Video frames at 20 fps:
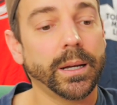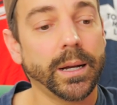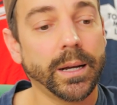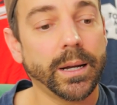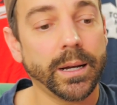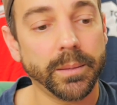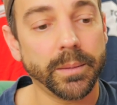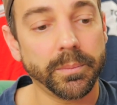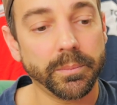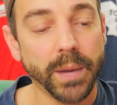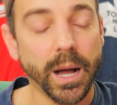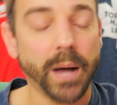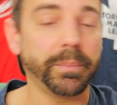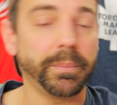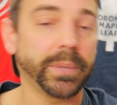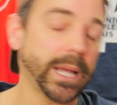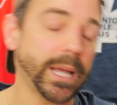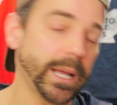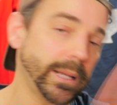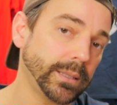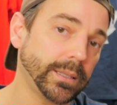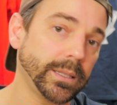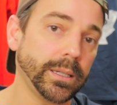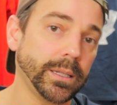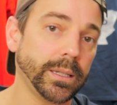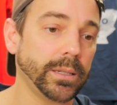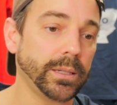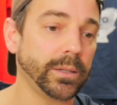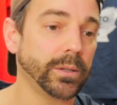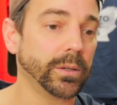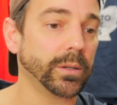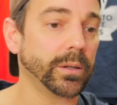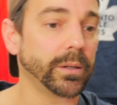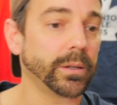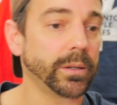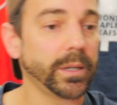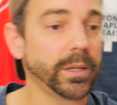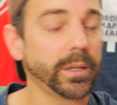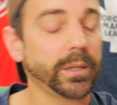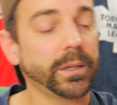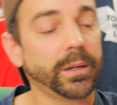Bob McKenzie or